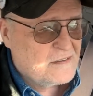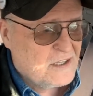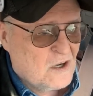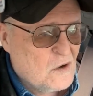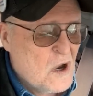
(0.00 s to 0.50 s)

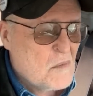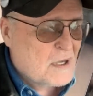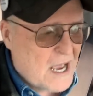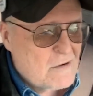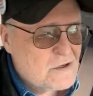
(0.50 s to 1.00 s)
you know,
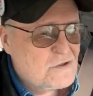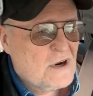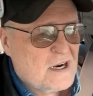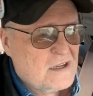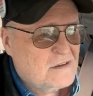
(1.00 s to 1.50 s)
but I was
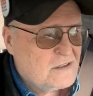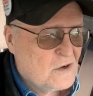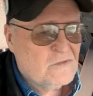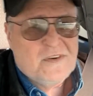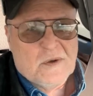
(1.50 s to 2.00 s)
trying to,
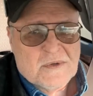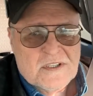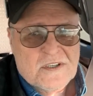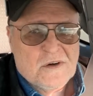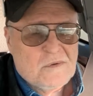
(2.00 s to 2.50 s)
you know, film
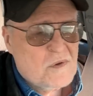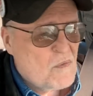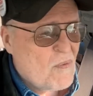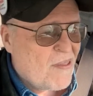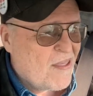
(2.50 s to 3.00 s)
it, so,
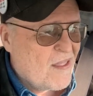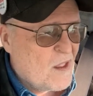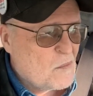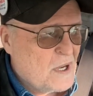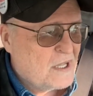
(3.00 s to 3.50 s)

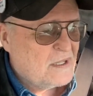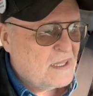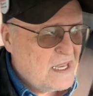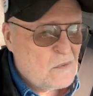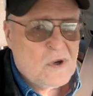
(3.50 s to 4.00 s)
but
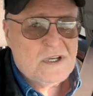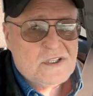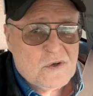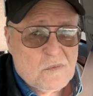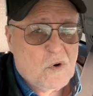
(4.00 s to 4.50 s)
it was
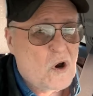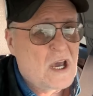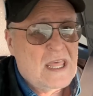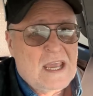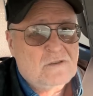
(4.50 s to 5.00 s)
cool.
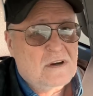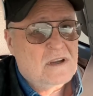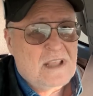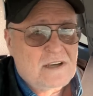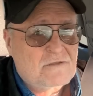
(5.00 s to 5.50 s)
Boy, that
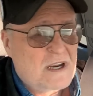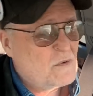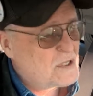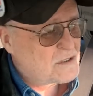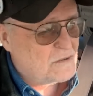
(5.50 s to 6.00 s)

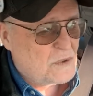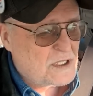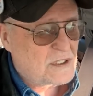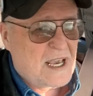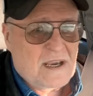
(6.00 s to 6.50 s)
train whistle
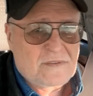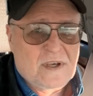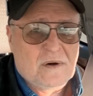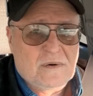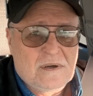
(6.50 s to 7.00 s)
was loud,
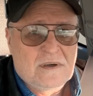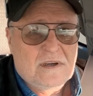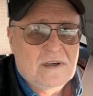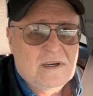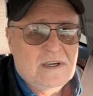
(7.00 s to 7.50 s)
though.
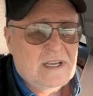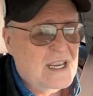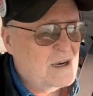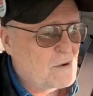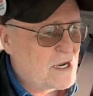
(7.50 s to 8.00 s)

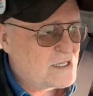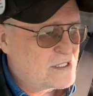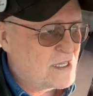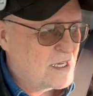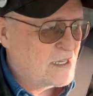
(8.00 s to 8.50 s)
Anyways,